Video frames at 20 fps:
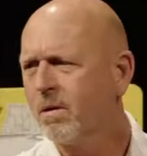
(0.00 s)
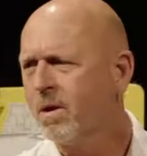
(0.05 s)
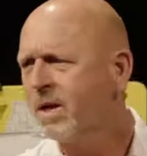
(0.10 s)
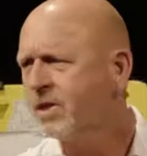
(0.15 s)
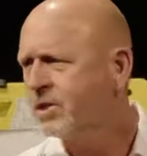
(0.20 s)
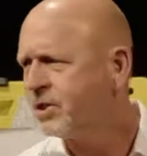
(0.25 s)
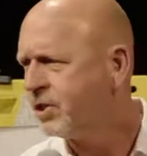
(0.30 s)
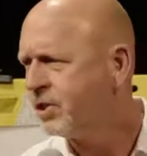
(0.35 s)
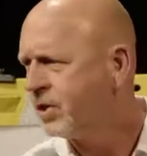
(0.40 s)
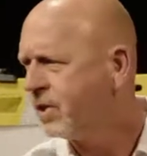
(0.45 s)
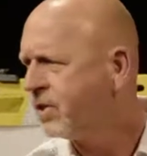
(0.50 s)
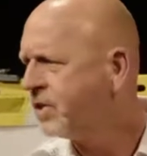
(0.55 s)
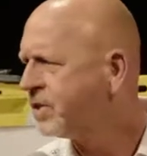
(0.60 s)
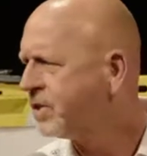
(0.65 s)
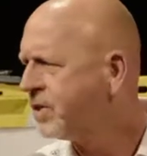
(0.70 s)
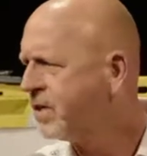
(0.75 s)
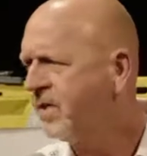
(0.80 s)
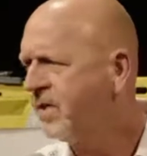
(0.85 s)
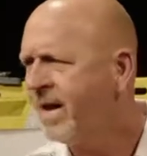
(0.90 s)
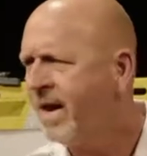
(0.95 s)

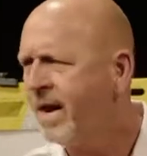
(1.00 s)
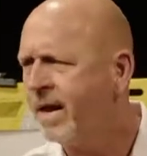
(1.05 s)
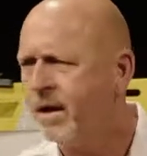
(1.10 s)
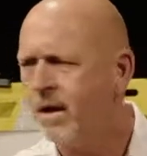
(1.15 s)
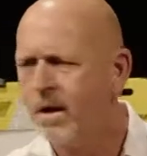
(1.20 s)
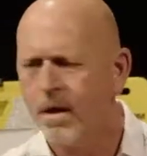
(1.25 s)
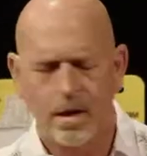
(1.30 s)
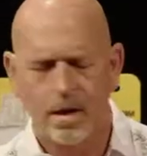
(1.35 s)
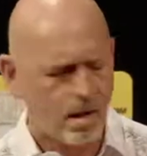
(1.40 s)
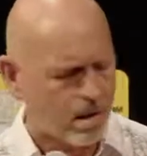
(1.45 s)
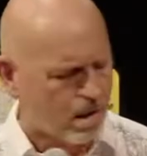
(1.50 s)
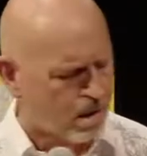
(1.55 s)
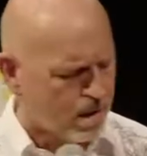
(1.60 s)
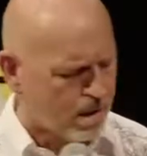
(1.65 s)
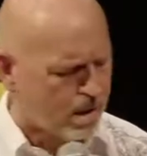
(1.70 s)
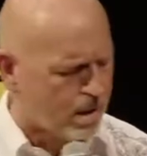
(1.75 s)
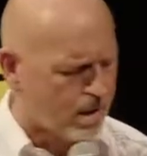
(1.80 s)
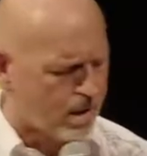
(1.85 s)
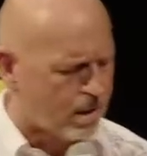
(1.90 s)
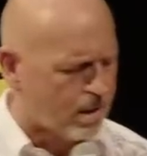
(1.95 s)
unchurched in that,
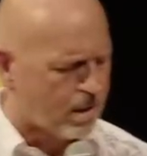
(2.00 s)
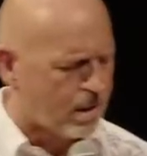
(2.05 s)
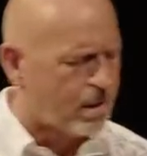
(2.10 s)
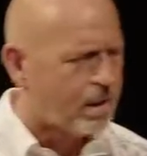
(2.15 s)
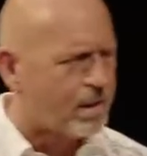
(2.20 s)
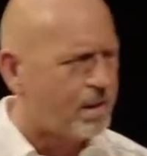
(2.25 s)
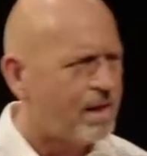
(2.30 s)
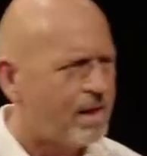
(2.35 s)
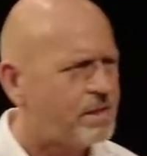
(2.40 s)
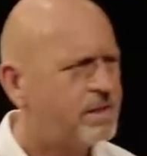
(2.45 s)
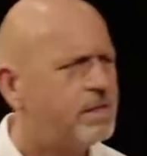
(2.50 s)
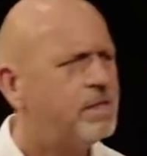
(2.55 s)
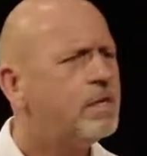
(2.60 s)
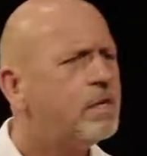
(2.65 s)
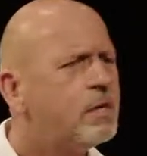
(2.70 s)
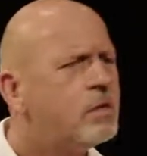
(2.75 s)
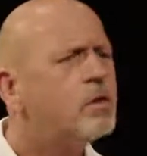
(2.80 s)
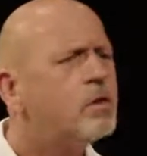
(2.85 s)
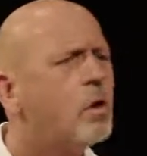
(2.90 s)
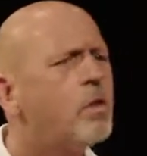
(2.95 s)
they
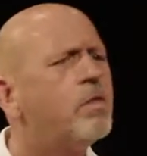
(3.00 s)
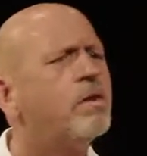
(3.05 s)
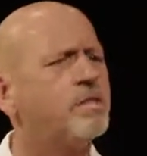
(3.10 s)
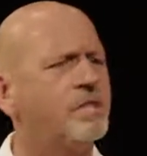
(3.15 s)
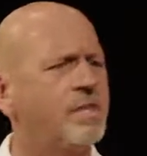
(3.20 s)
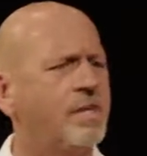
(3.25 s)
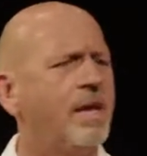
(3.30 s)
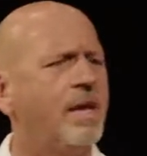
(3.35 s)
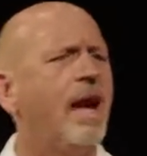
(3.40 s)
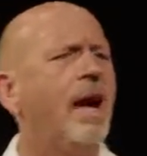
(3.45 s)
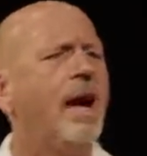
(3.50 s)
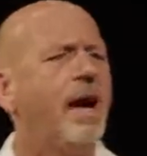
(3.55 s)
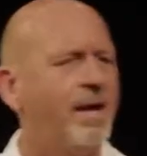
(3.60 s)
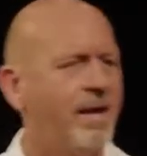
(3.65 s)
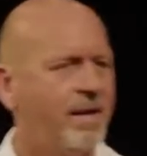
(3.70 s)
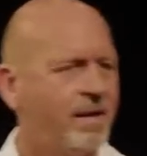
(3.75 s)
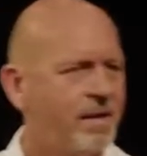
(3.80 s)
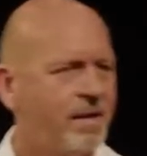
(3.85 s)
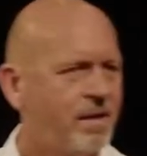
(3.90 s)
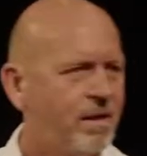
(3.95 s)
still know there's a God.
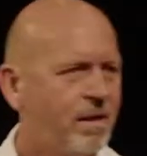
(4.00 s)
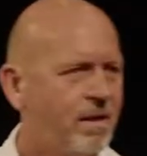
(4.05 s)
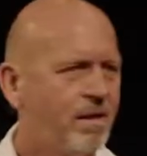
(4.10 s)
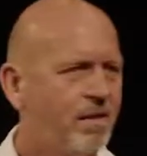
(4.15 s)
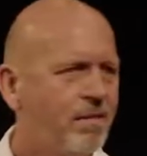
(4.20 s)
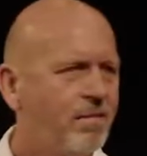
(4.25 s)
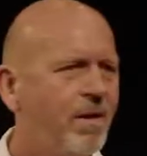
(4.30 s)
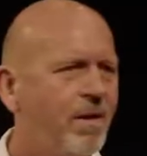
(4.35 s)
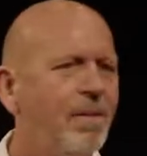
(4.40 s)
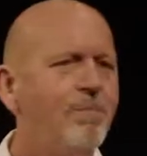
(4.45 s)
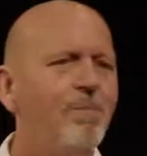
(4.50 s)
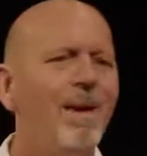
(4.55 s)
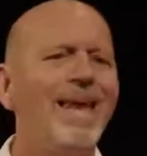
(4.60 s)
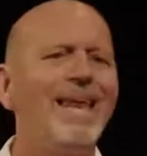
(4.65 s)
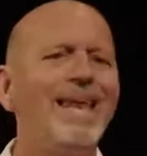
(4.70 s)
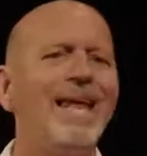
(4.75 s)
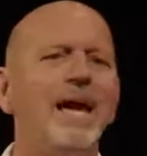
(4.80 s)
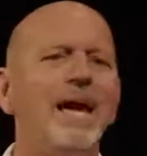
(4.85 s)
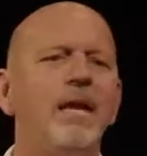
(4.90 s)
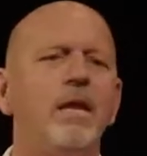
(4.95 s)
They may
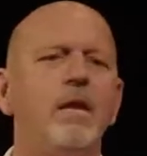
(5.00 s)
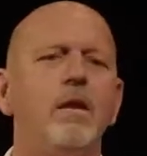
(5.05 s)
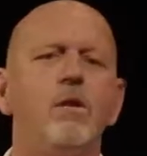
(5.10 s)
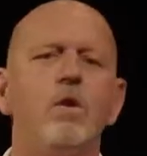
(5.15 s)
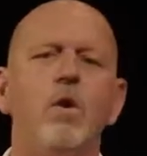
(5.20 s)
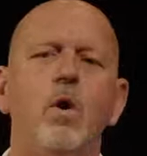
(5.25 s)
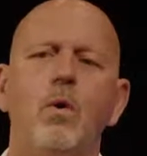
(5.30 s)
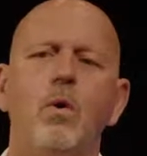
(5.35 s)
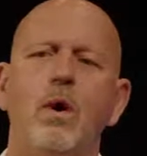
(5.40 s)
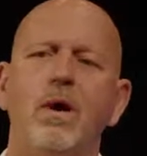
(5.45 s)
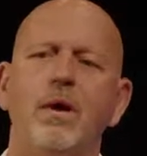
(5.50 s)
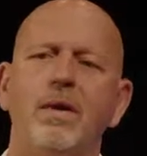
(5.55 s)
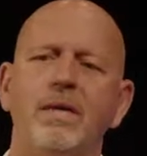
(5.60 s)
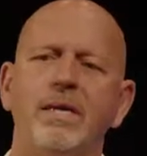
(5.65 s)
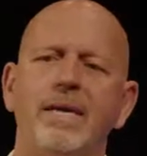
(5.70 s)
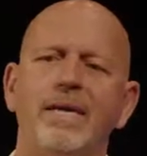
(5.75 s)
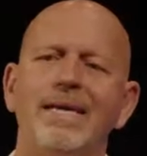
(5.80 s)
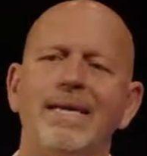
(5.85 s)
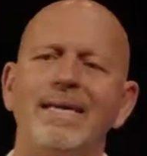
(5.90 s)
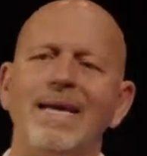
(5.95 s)
not know how to
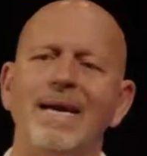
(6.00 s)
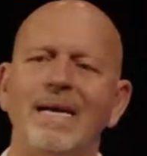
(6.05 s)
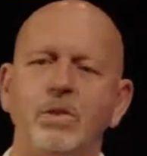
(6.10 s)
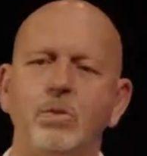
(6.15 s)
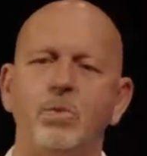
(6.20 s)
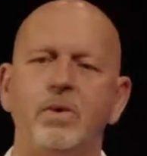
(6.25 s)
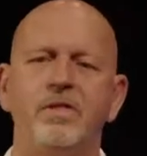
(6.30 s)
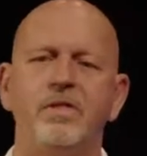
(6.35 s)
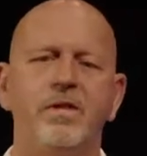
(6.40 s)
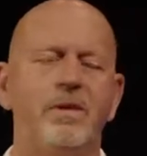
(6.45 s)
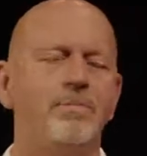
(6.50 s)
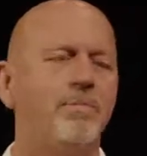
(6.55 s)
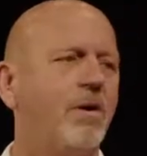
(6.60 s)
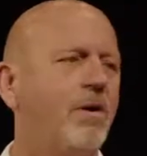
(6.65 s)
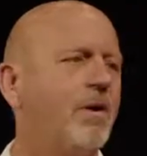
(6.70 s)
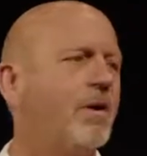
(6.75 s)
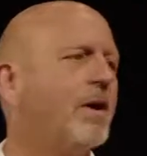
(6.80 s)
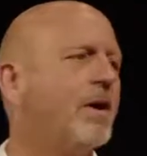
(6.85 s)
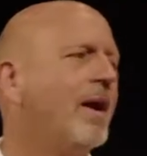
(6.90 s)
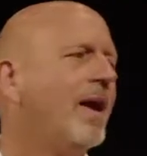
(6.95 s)
connect with them
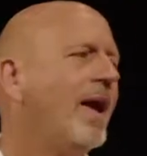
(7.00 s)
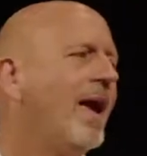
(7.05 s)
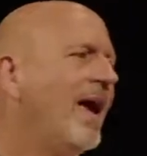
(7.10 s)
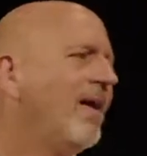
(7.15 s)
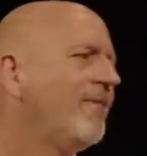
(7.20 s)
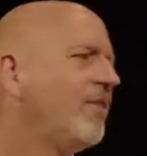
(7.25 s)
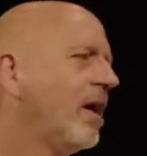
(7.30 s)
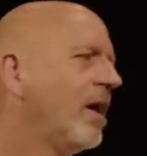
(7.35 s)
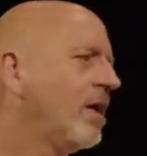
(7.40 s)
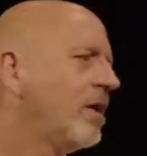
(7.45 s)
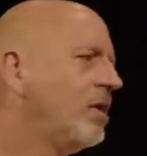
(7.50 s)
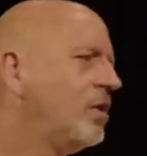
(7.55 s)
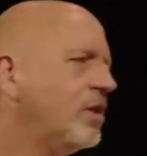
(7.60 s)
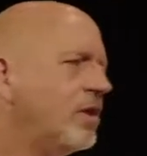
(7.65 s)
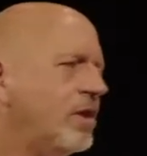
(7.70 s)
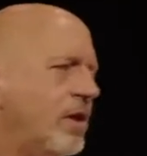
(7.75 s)
or have a good